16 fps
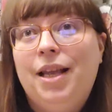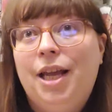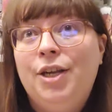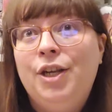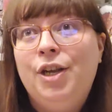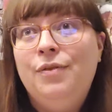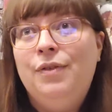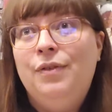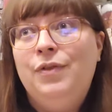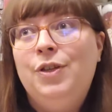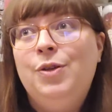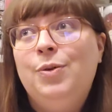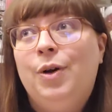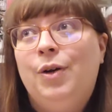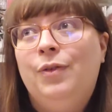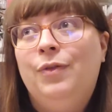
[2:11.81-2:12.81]
an
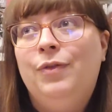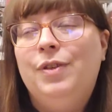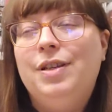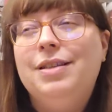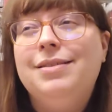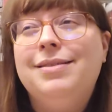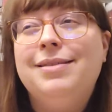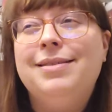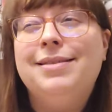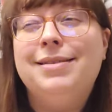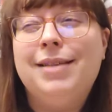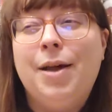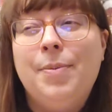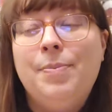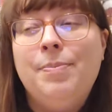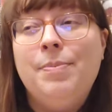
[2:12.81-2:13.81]
overview of
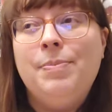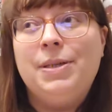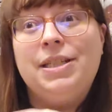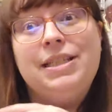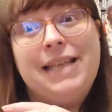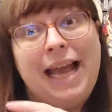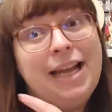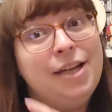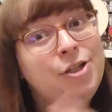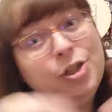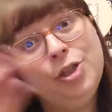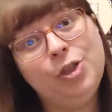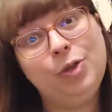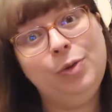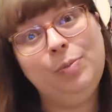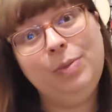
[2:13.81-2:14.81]
some
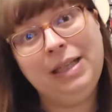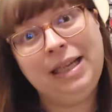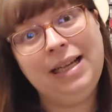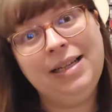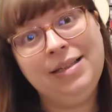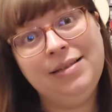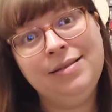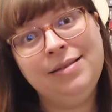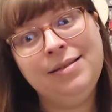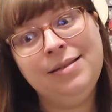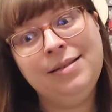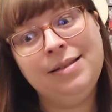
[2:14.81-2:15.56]
potential plans